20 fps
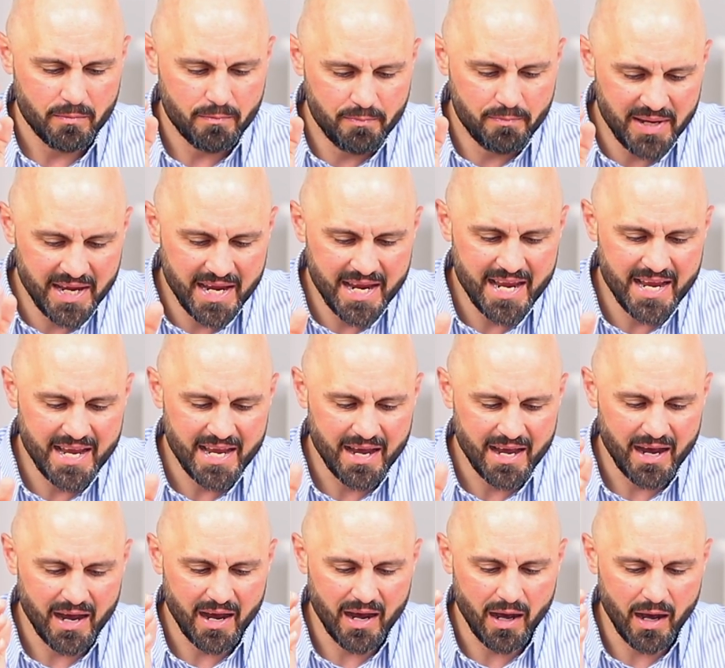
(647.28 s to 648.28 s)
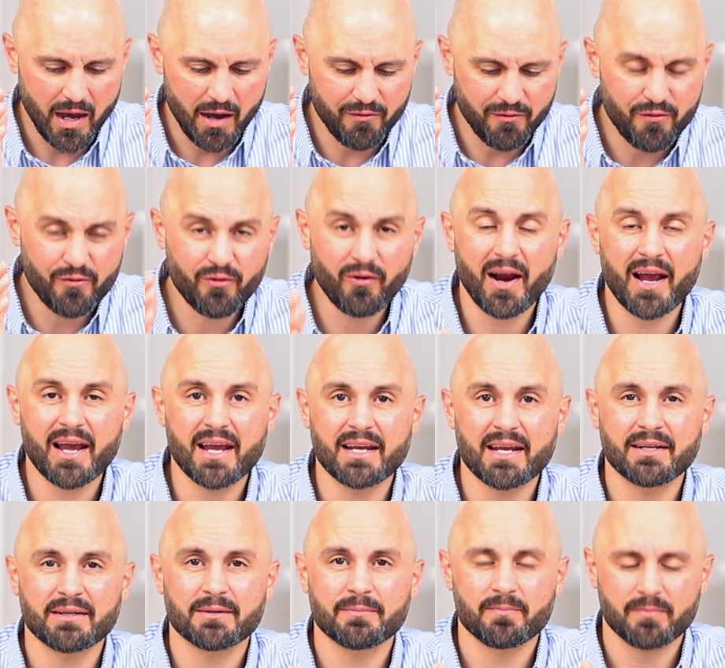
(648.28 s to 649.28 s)
be
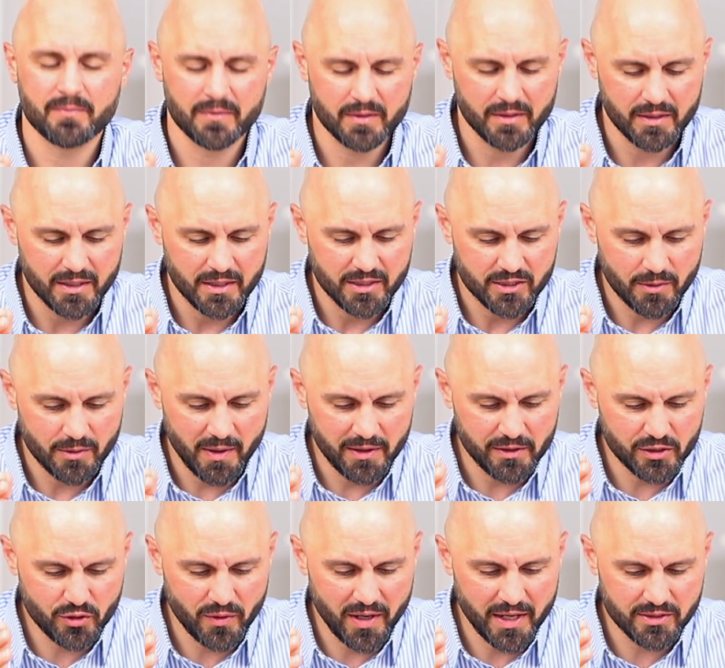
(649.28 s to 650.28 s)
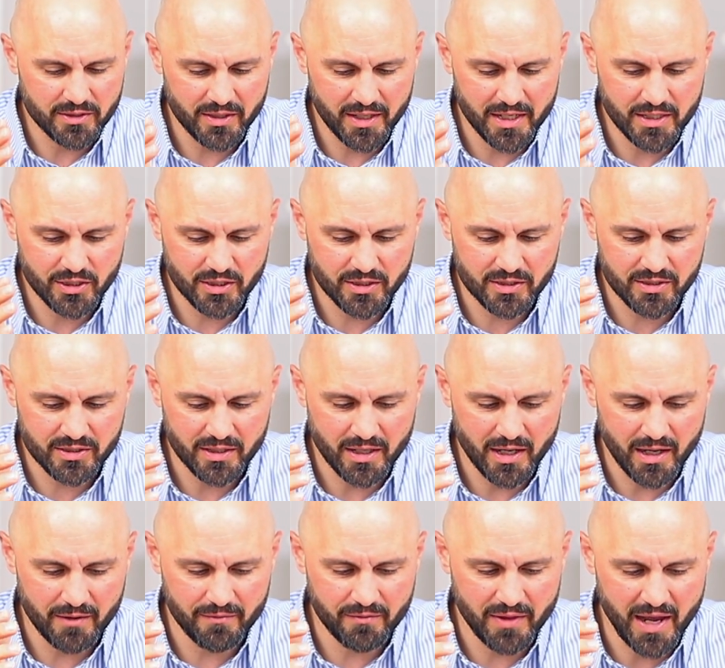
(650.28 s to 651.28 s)
afraid." Some other translations
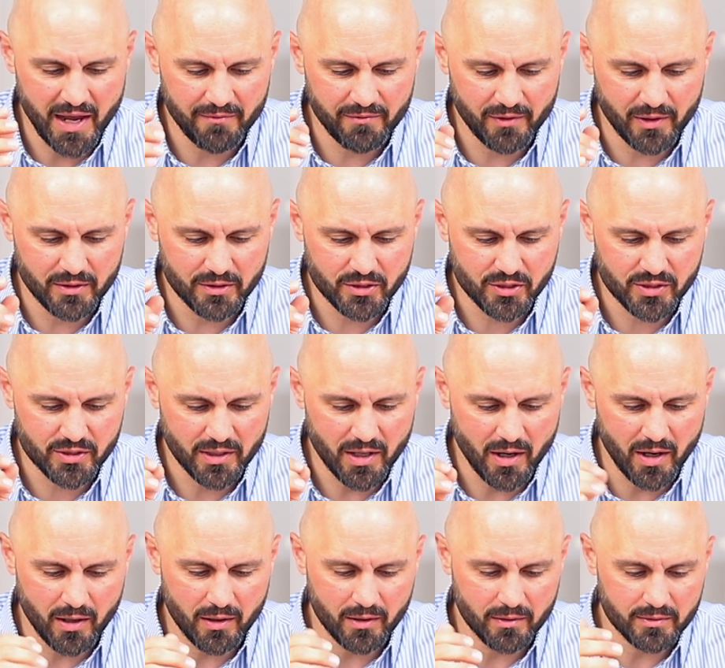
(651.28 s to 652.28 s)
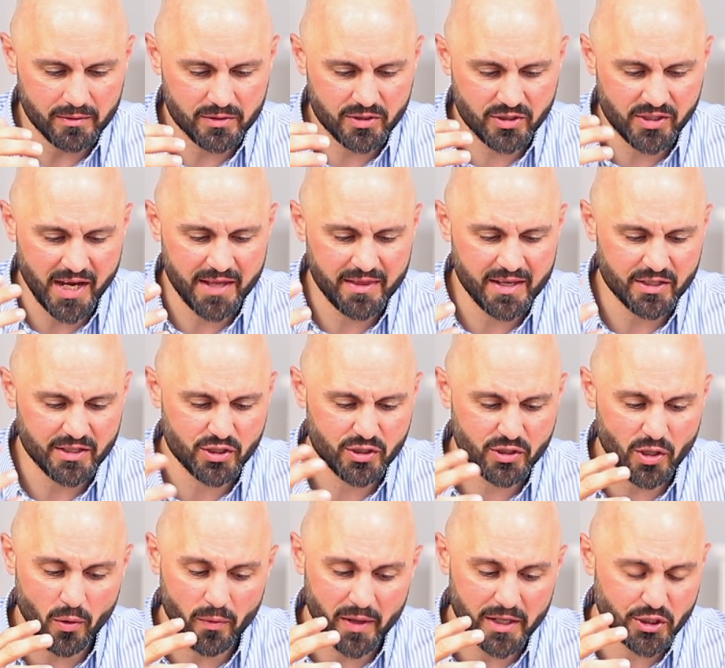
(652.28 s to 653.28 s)
of that verse are say this,
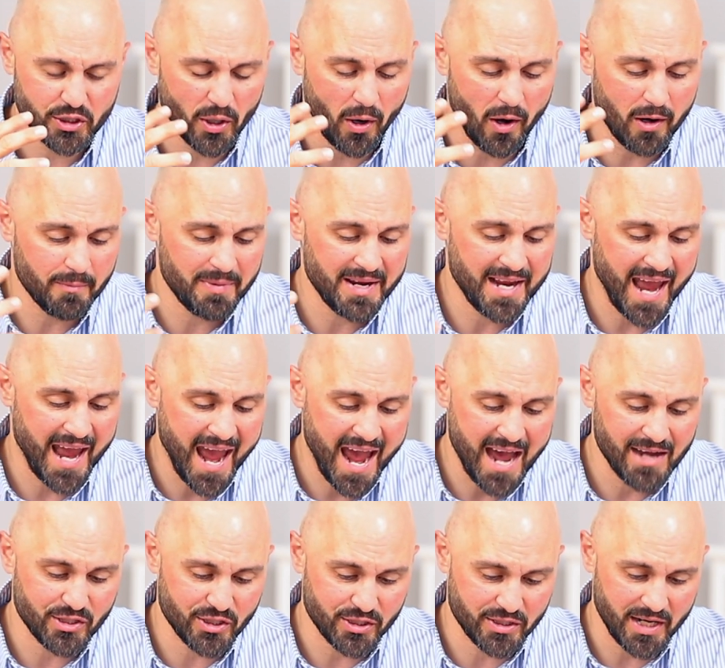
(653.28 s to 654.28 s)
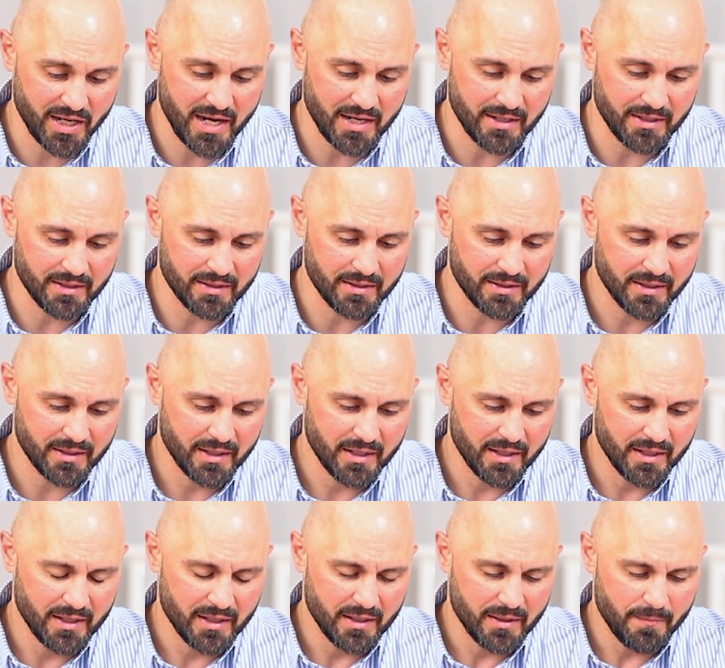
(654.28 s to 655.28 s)
"Don't let your heart be agitated."
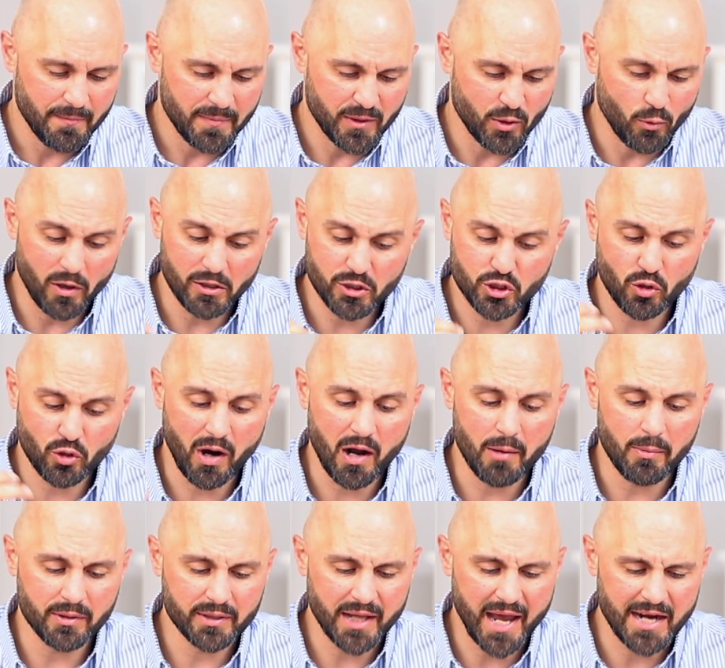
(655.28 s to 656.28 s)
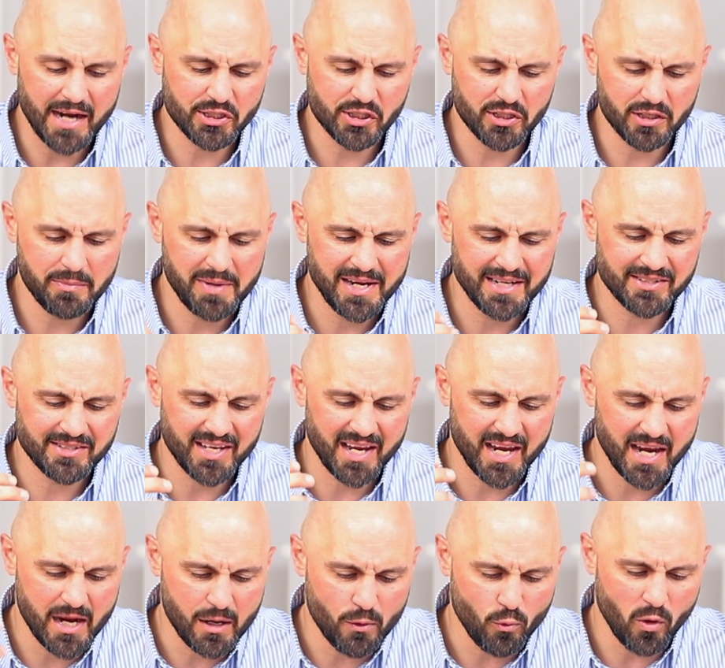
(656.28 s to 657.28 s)
The word troubled actually means
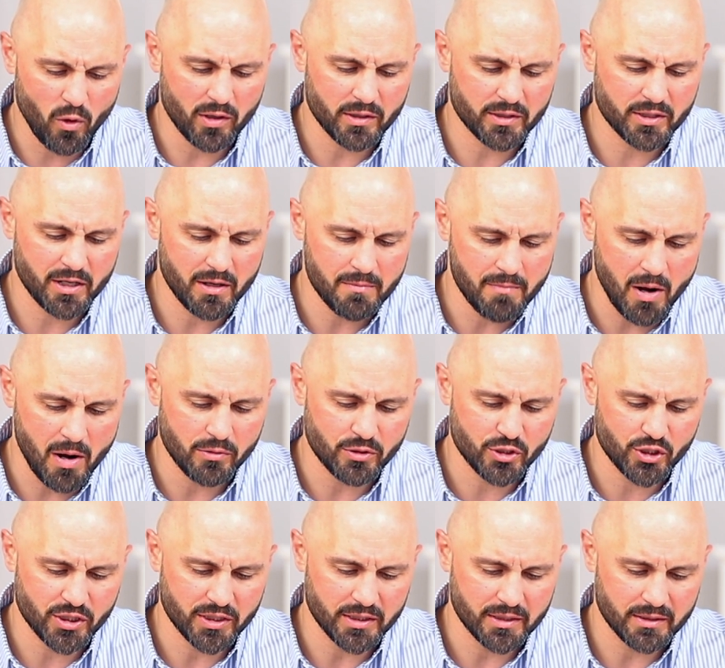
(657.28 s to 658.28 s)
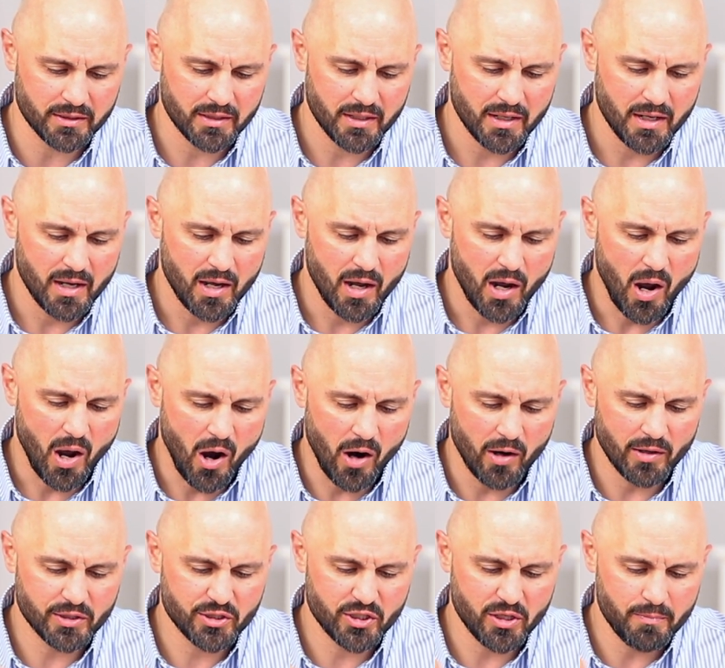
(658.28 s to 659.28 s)
inward commotion,
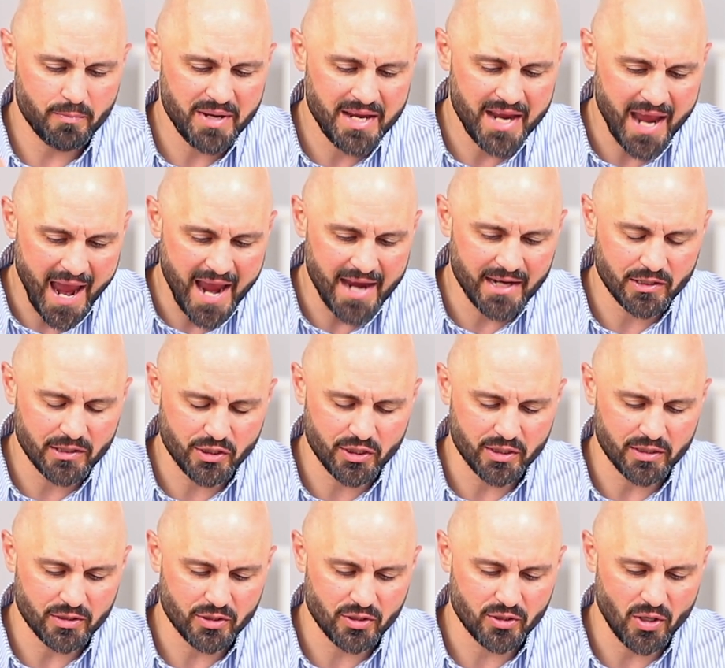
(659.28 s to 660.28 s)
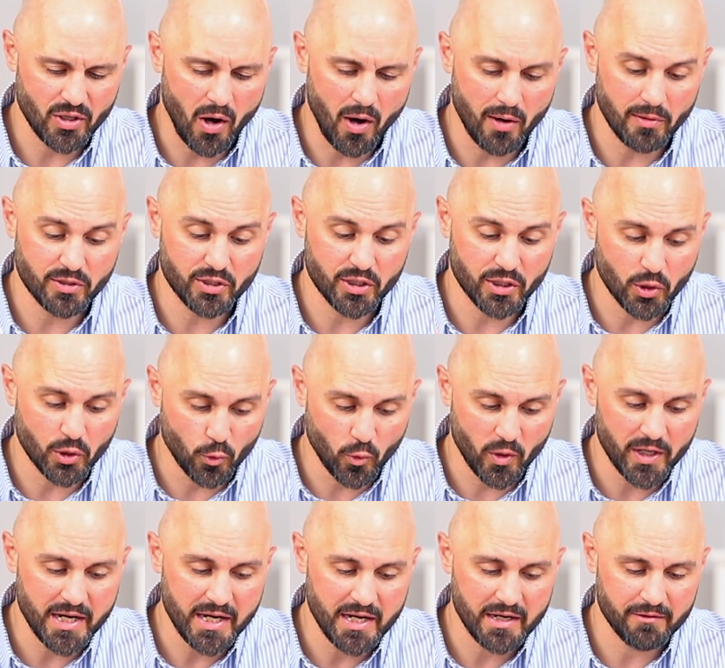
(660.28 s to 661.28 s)
or to be anxious, or to
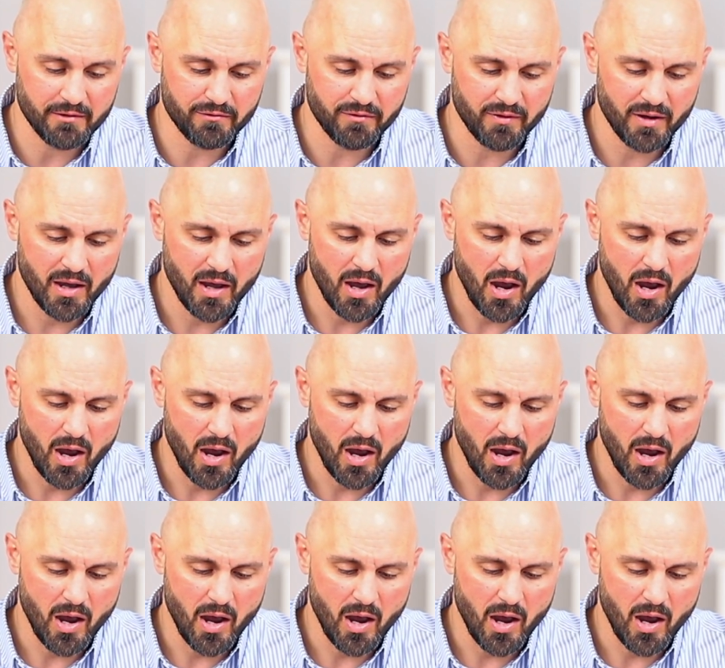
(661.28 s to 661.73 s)
grieve,